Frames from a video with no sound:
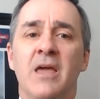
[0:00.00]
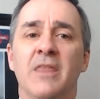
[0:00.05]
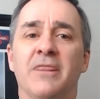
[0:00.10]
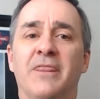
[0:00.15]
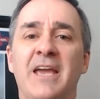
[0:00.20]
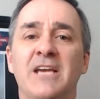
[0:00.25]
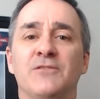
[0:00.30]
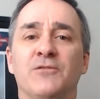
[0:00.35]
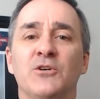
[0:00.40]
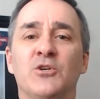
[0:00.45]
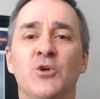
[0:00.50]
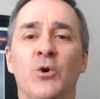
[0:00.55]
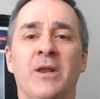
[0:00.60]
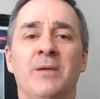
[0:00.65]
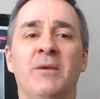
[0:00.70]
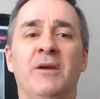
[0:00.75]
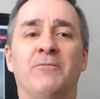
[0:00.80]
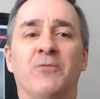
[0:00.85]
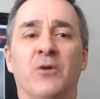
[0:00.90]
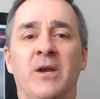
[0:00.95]
Thanks for
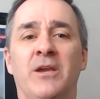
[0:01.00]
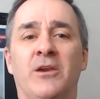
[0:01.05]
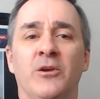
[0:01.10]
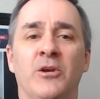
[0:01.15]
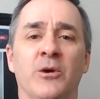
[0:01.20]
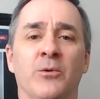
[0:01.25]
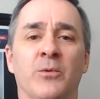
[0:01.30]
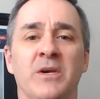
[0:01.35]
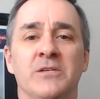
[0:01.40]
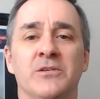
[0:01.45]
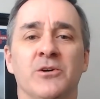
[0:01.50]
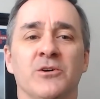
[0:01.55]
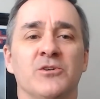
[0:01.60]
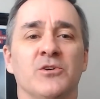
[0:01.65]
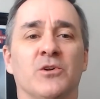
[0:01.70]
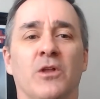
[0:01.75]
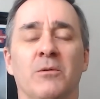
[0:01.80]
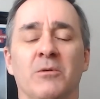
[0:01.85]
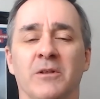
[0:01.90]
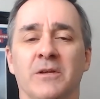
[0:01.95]
joining me for EQD Research
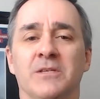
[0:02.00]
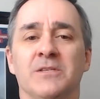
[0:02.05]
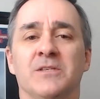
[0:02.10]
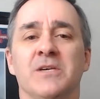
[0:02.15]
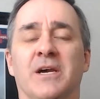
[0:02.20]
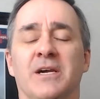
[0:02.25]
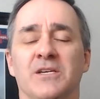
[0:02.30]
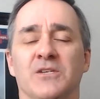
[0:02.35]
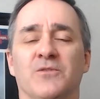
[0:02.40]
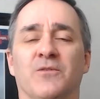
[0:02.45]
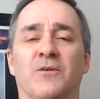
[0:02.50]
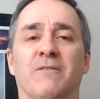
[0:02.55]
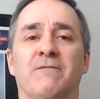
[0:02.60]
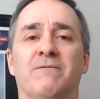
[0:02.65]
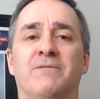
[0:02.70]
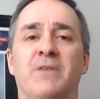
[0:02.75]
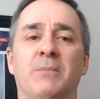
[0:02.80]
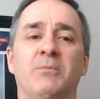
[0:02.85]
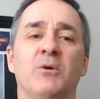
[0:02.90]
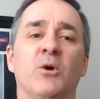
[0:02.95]
Global Insights for
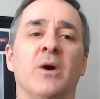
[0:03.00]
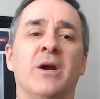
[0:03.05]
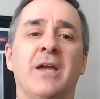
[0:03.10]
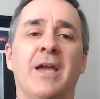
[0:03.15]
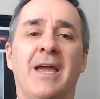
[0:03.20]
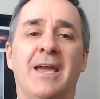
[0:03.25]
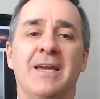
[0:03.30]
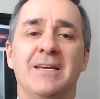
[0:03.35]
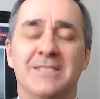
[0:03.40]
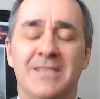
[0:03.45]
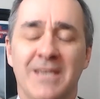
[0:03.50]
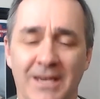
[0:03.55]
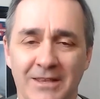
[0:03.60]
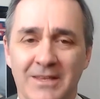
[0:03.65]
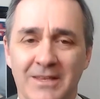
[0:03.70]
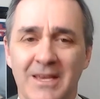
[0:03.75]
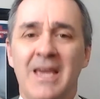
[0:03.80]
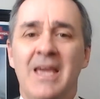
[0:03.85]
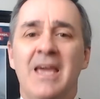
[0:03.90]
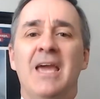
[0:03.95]
February
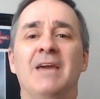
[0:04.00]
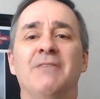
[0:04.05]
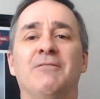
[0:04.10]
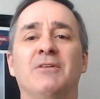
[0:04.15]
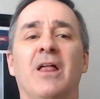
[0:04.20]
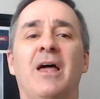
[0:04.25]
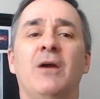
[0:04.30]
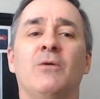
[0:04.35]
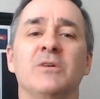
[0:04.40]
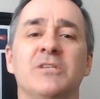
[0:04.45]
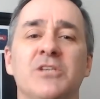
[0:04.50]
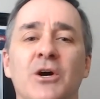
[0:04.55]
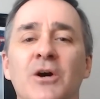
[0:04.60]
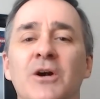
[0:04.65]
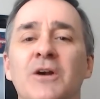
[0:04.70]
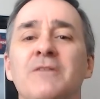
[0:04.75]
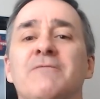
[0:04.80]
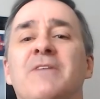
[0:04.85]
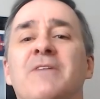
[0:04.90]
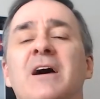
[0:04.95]
18th. If you like what you
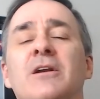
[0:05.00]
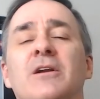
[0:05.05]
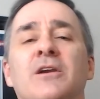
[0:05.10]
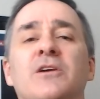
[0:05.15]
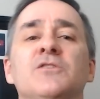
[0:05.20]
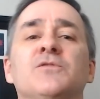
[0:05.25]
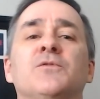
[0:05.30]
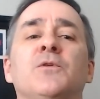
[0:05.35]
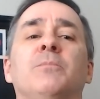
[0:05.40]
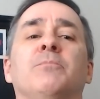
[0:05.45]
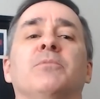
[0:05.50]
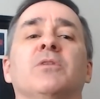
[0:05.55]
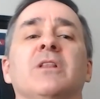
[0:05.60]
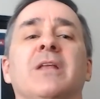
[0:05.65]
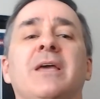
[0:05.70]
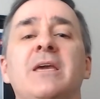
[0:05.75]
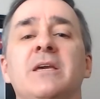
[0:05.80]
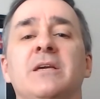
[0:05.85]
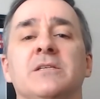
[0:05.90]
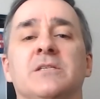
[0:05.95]
heard and found it useful,
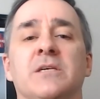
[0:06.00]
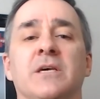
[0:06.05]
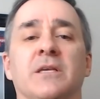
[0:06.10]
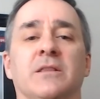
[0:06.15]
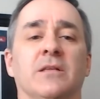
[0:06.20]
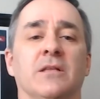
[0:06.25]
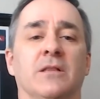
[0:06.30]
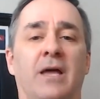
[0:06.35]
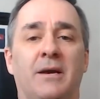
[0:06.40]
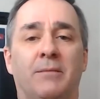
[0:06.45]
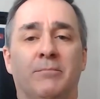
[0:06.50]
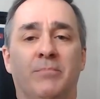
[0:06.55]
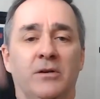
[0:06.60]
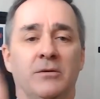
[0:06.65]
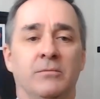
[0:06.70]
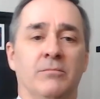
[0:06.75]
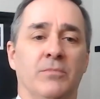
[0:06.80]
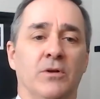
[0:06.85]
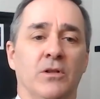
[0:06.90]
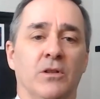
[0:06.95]
please hit the like
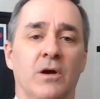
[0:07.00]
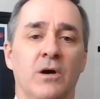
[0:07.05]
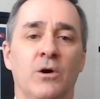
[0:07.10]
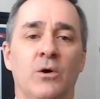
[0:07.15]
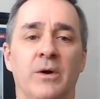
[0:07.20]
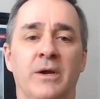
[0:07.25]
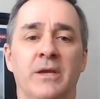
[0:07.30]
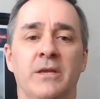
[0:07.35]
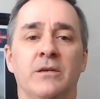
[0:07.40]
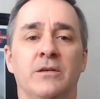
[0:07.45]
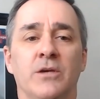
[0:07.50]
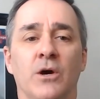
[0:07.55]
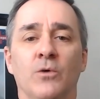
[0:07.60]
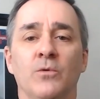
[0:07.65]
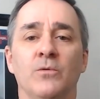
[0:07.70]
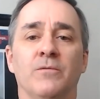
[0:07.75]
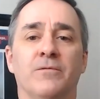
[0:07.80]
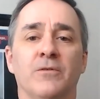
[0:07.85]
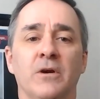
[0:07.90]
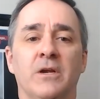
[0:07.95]
button below and
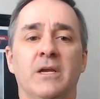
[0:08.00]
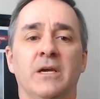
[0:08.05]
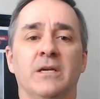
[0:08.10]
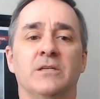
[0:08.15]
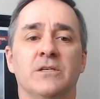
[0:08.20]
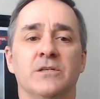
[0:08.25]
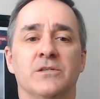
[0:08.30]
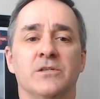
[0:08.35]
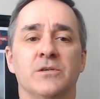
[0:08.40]
don't forget to